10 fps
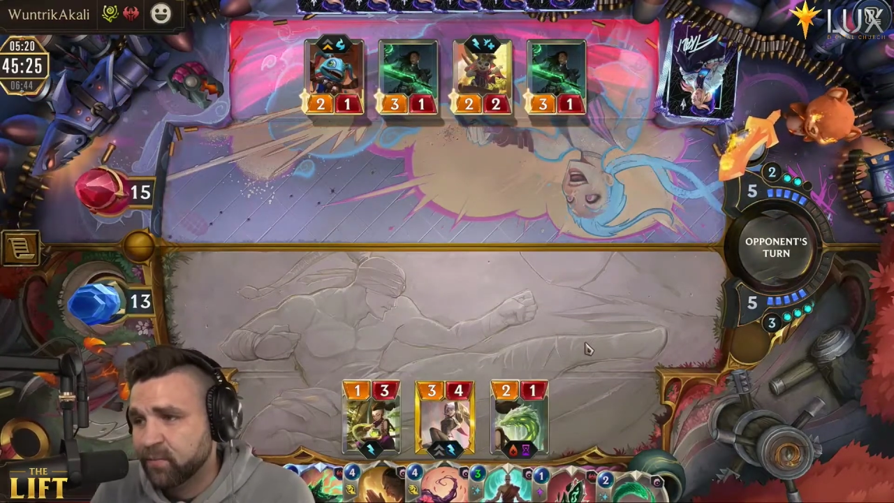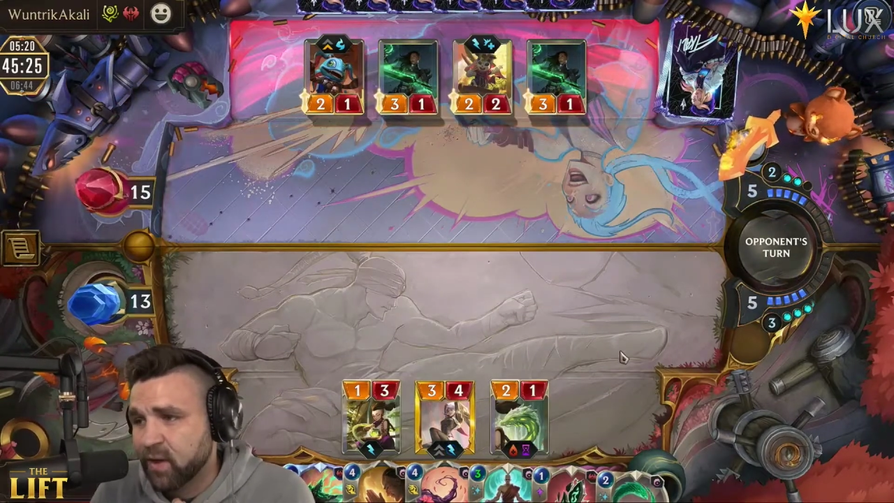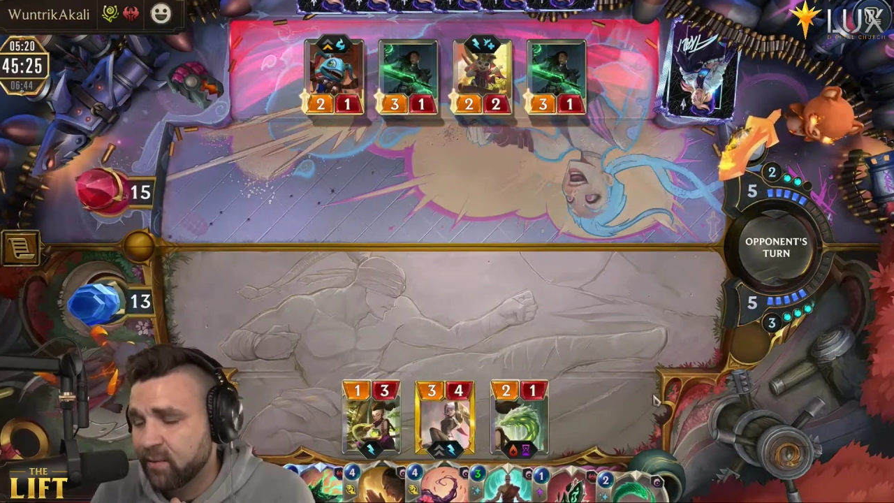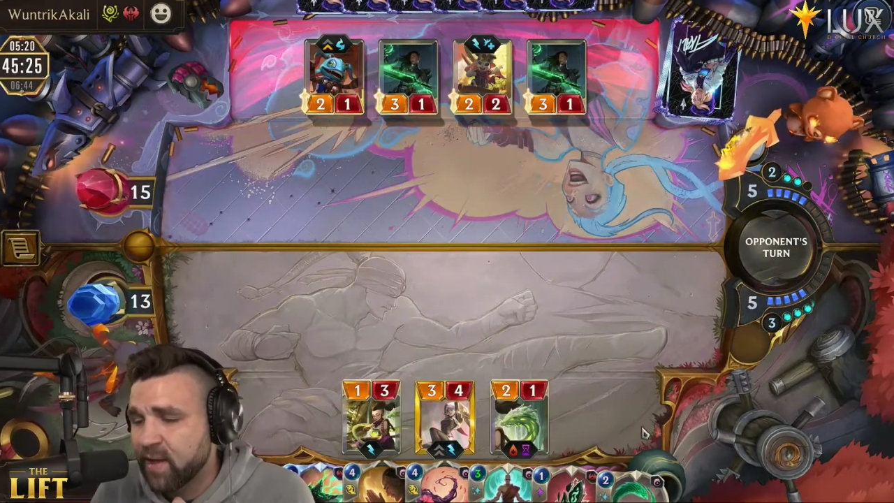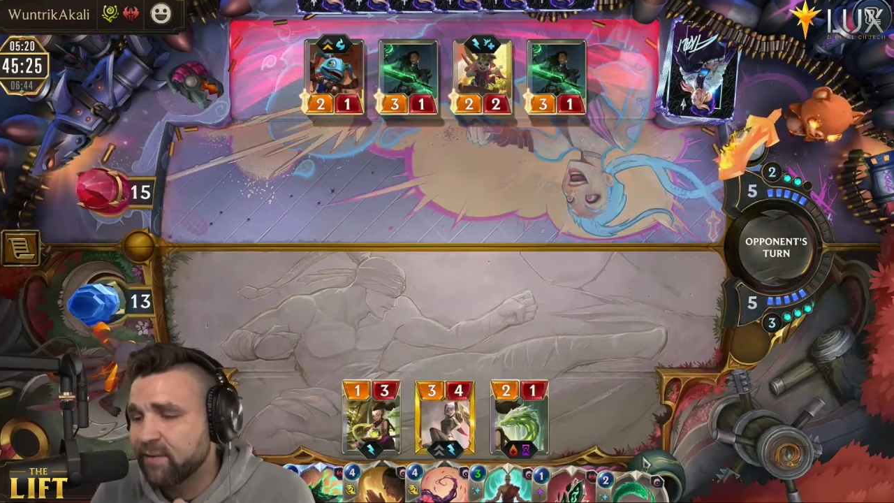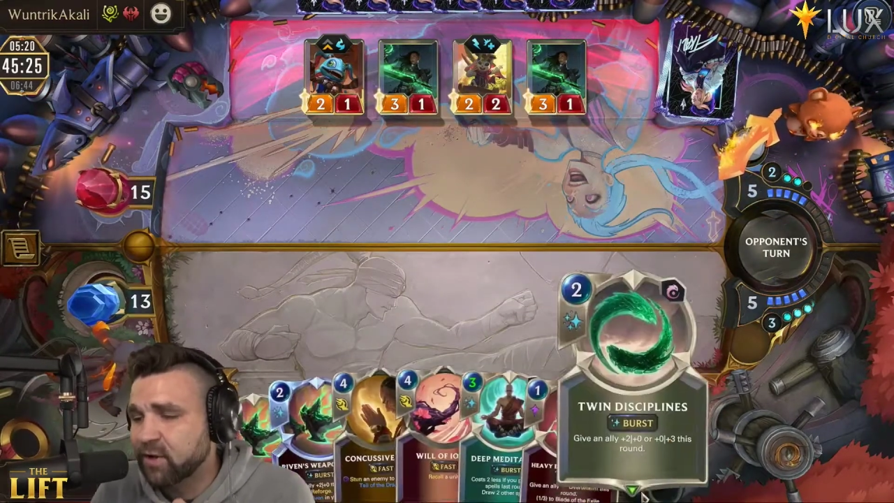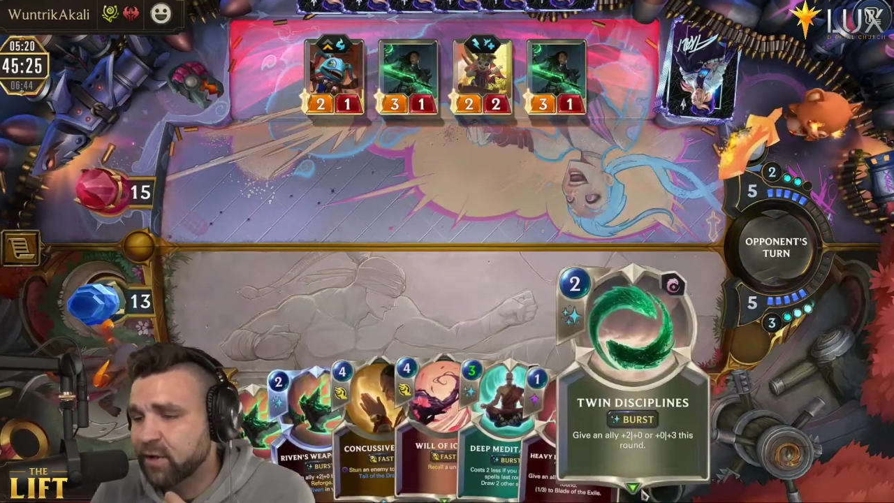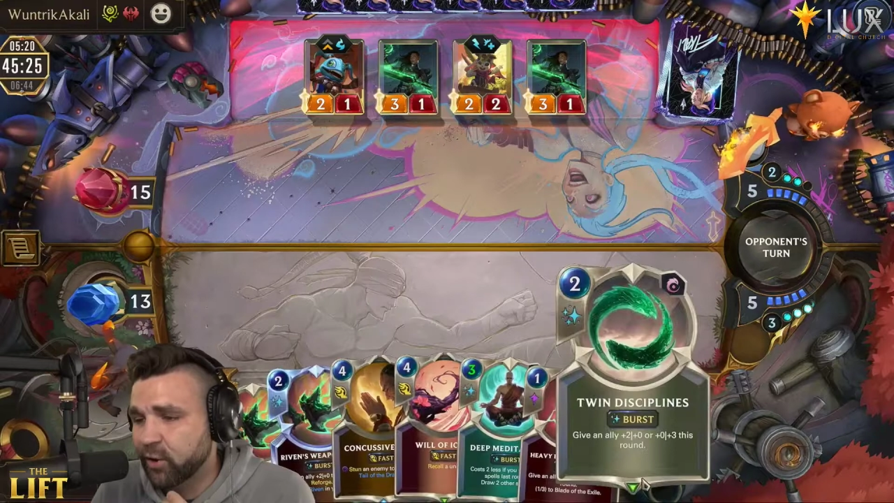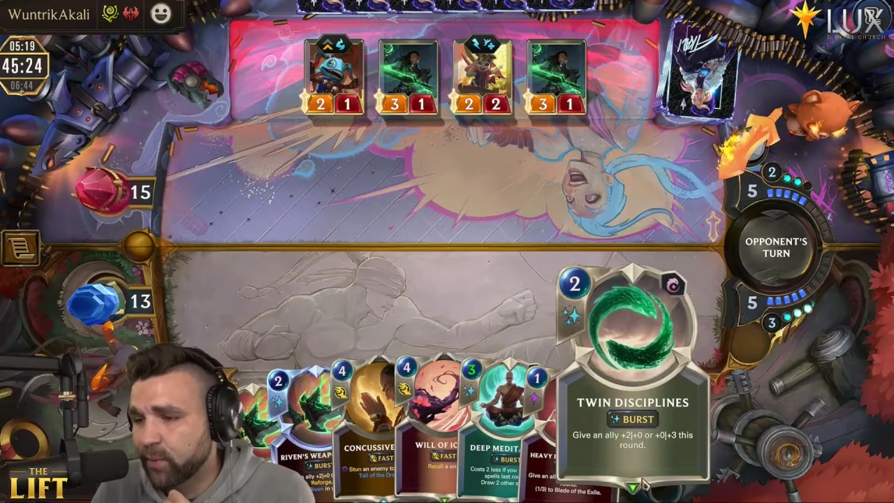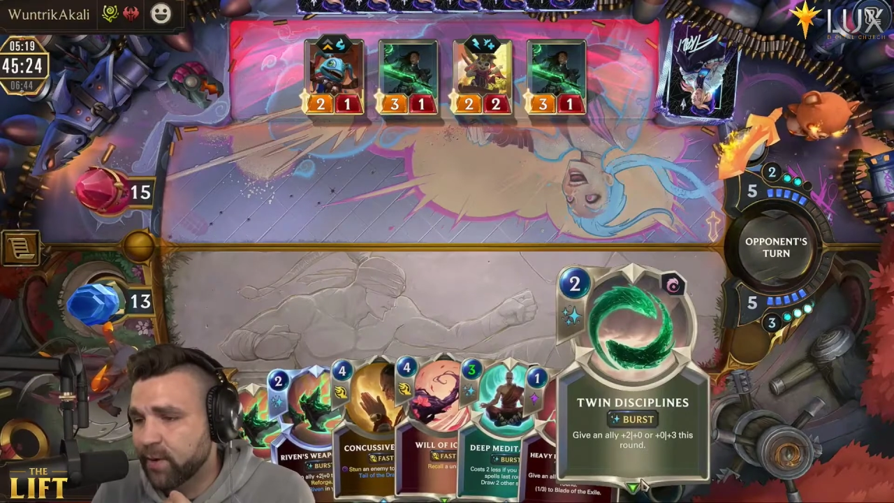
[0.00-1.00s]
Okay, we have a
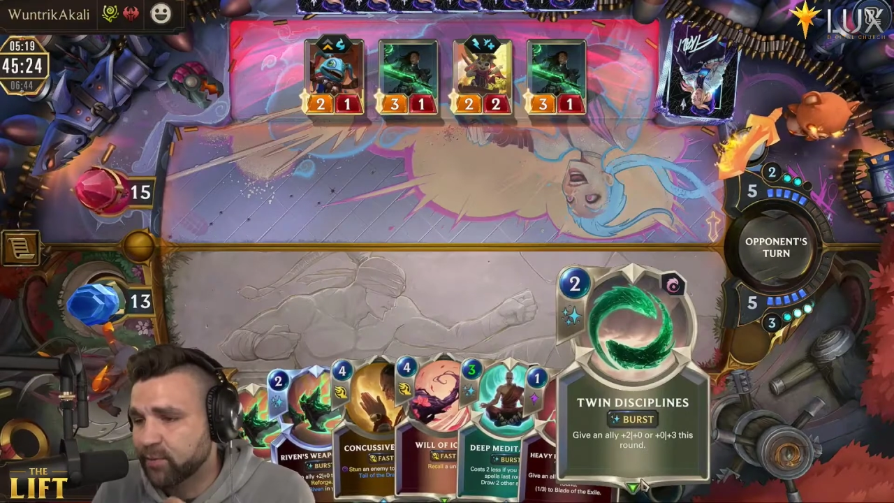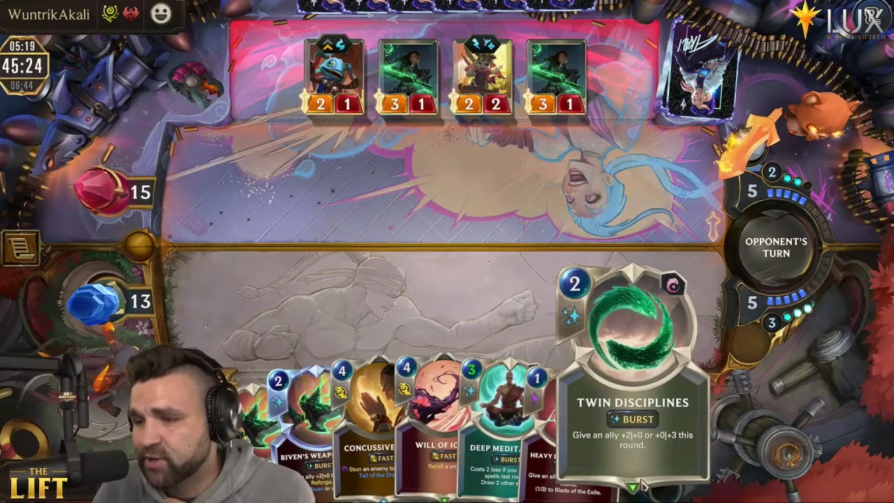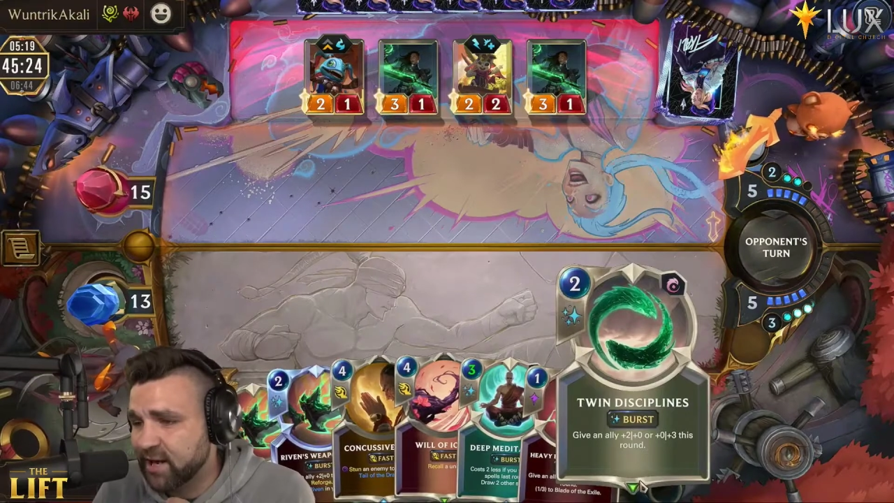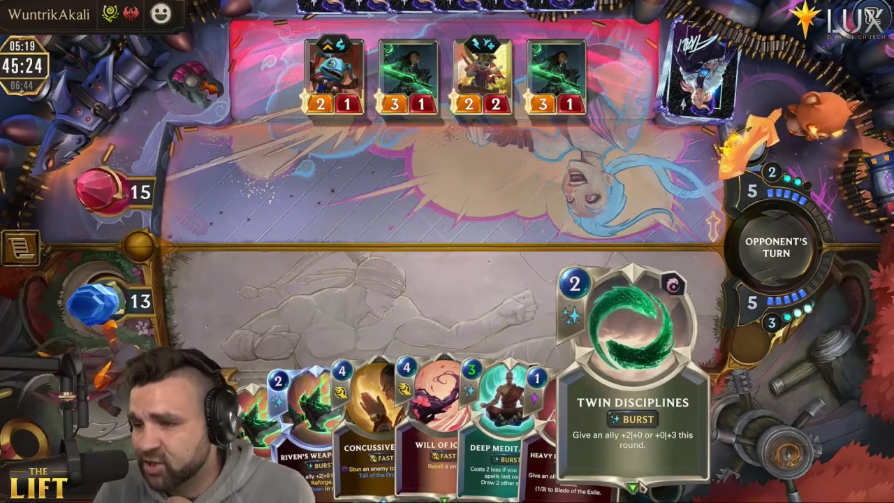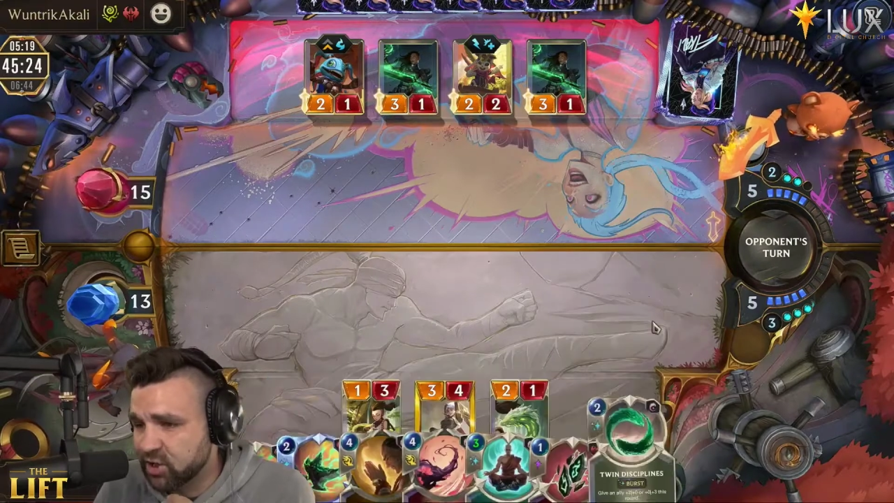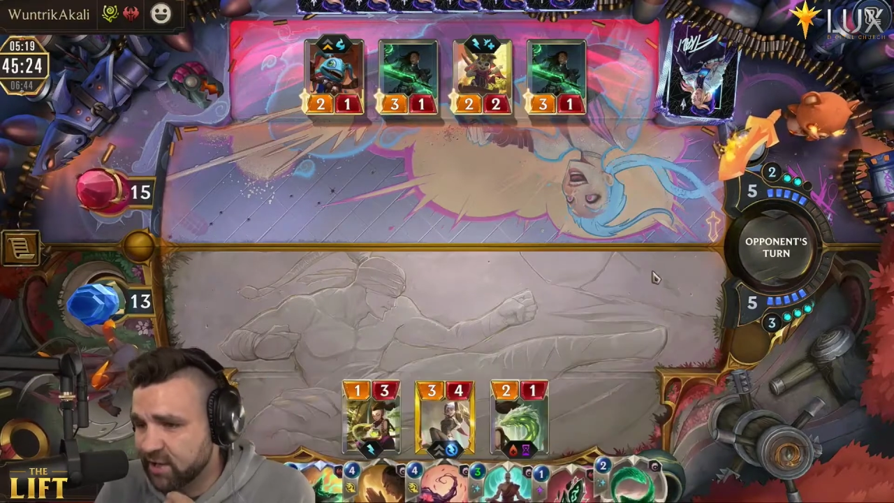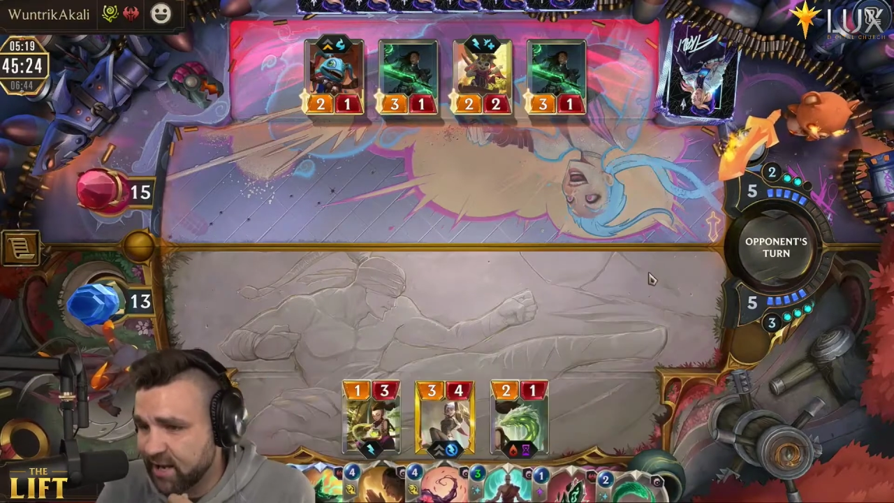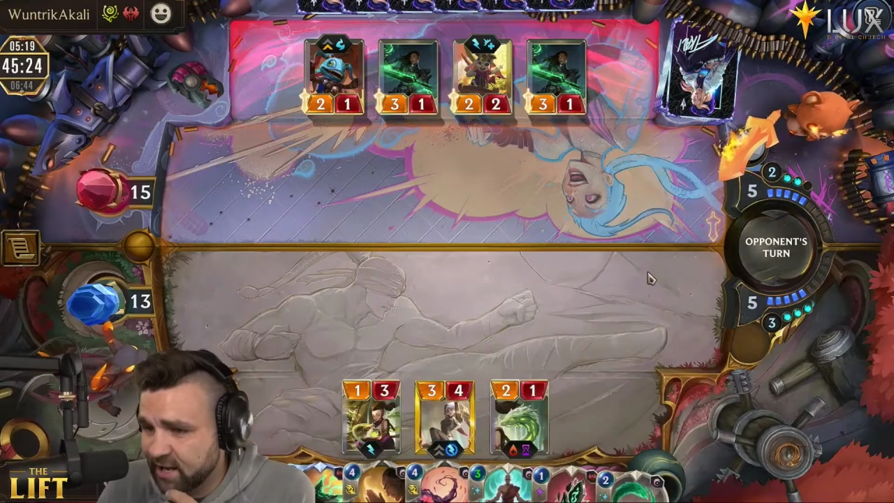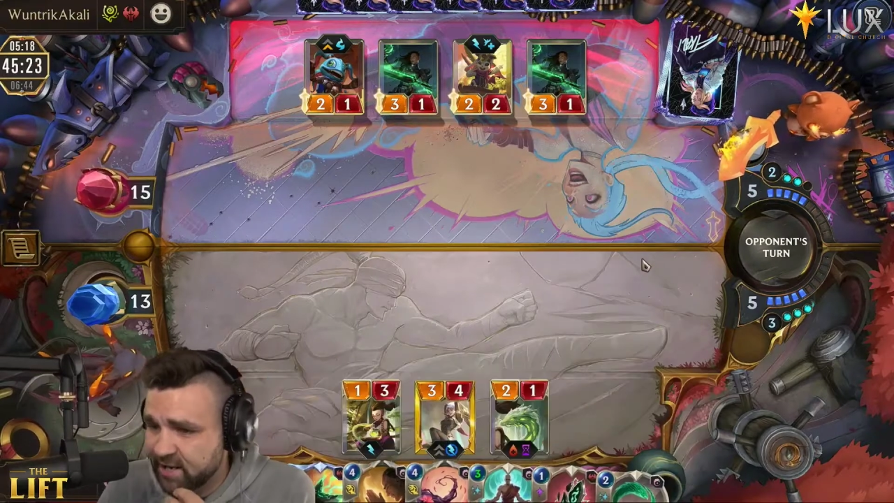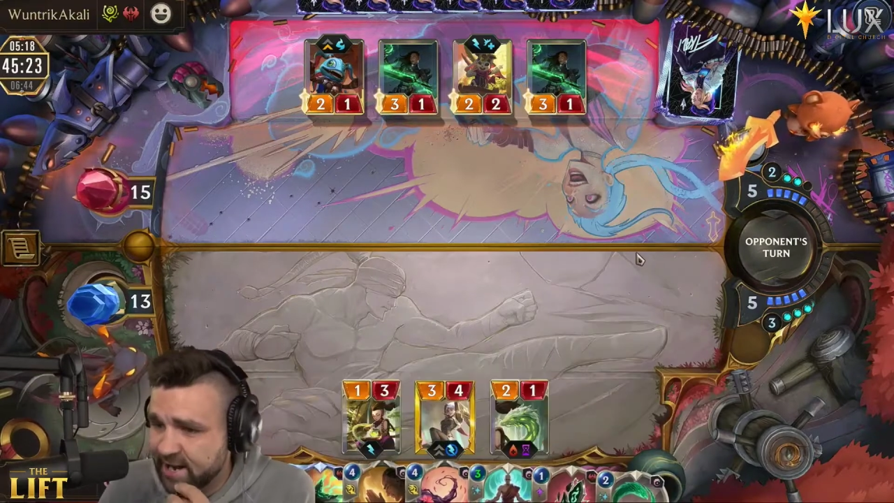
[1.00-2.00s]
little bit of protection in
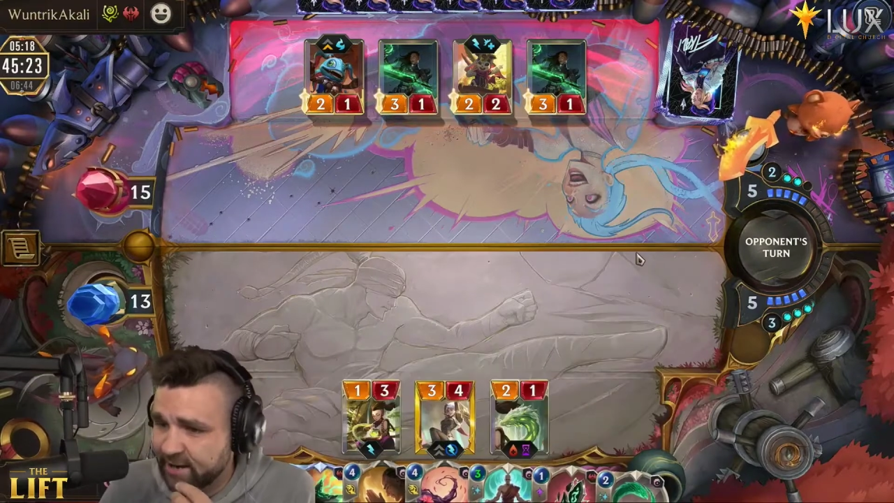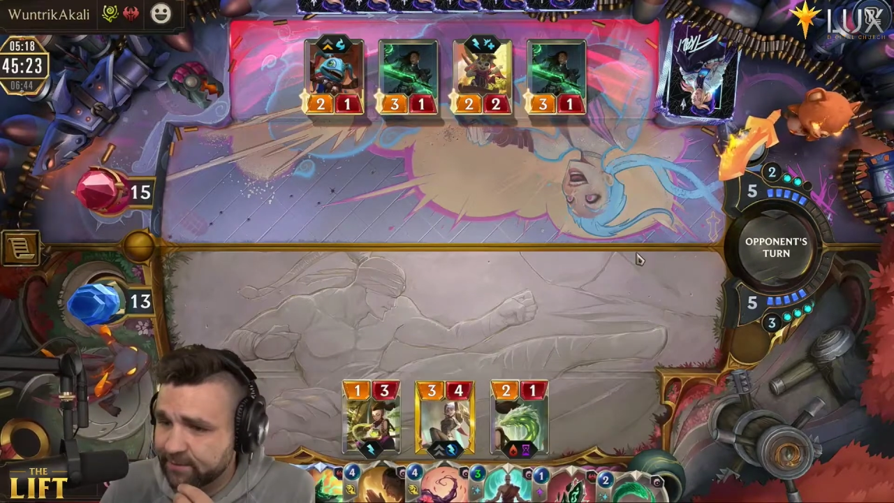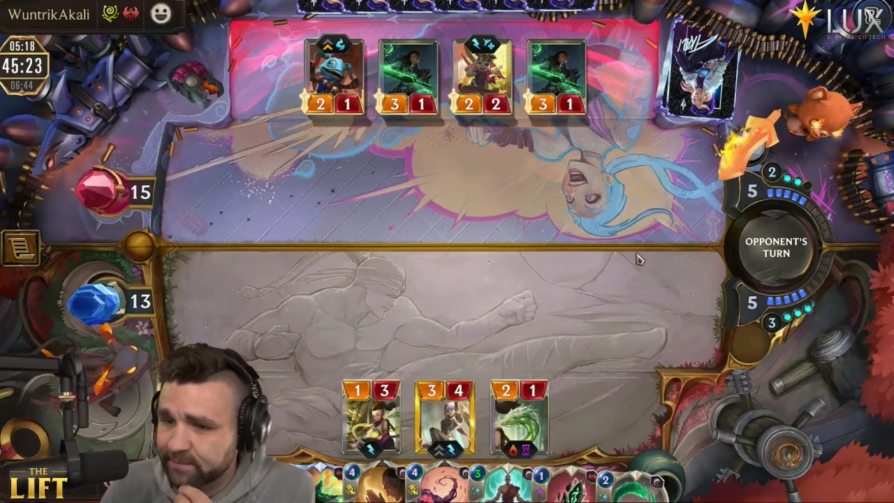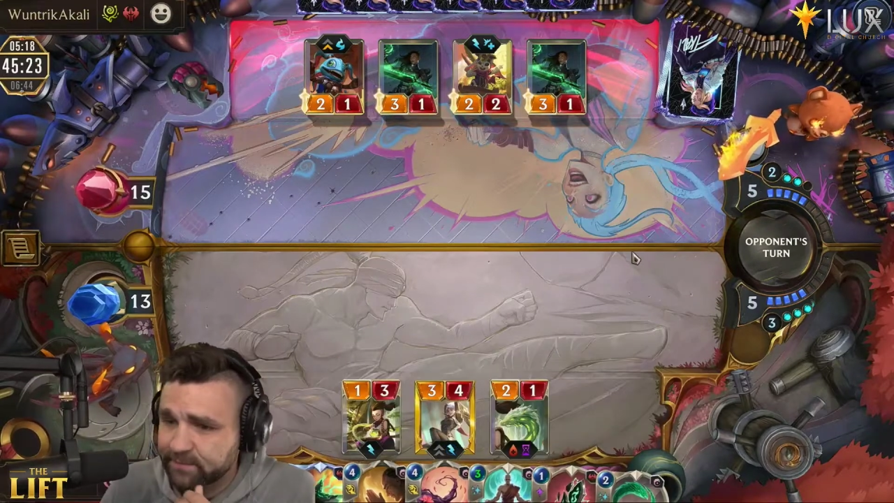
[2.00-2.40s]
hand now.